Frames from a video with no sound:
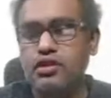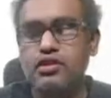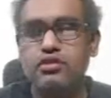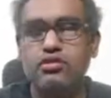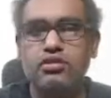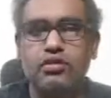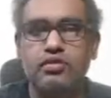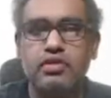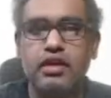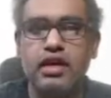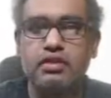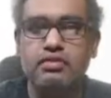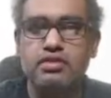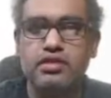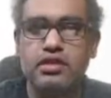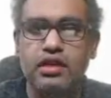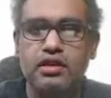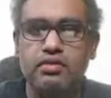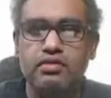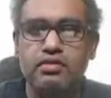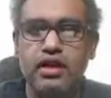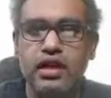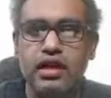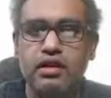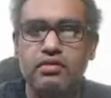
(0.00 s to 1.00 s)
So we have
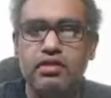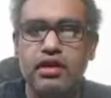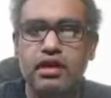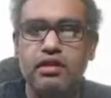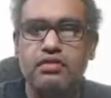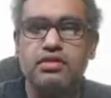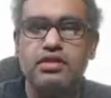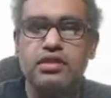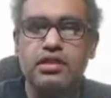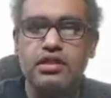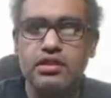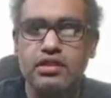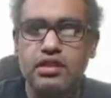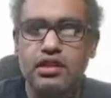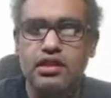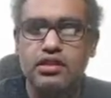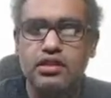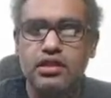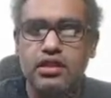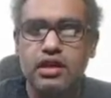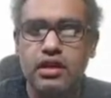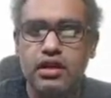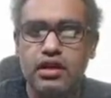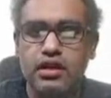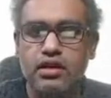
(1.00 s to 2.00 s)
C5, we have
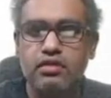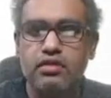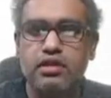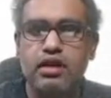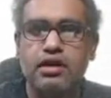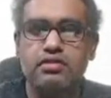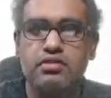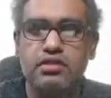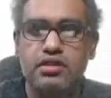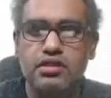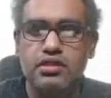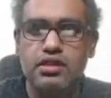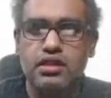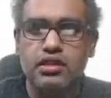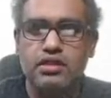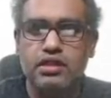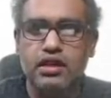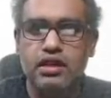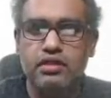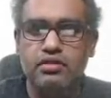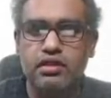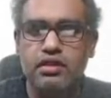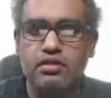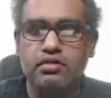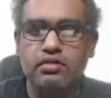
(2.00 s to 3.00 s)
C6, we have
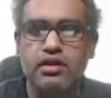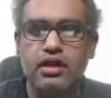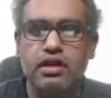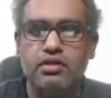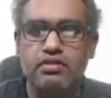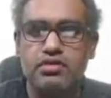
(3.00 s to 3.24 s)
C7, we have